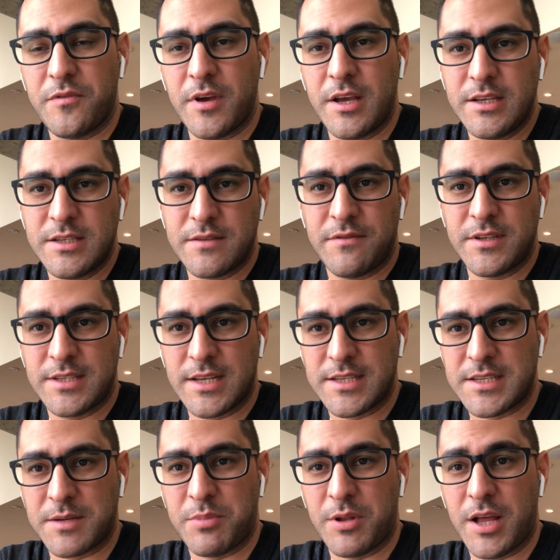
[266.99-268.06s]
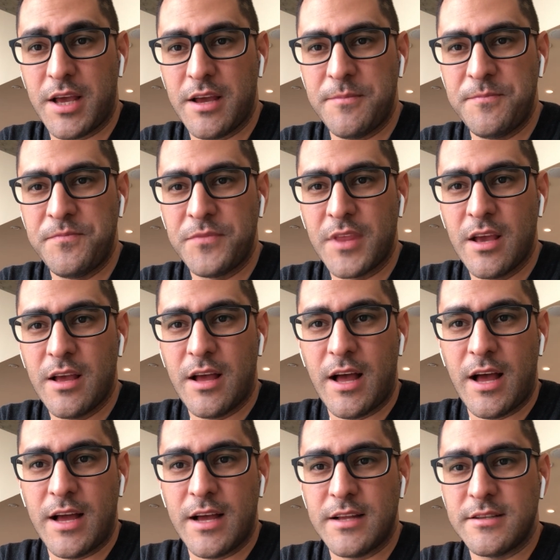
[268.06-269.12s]
He's a fantastic player,
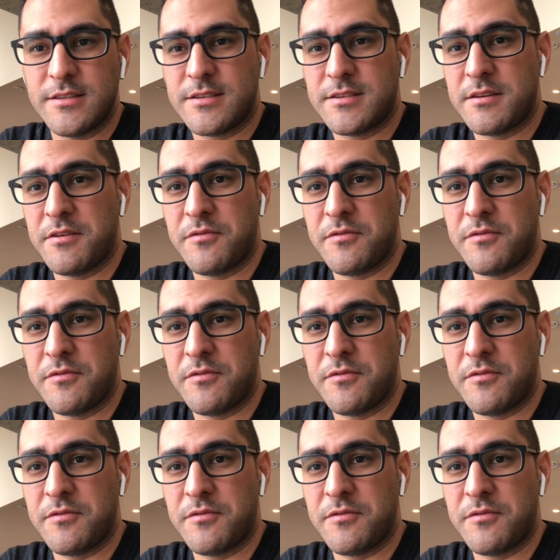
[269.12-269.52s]
and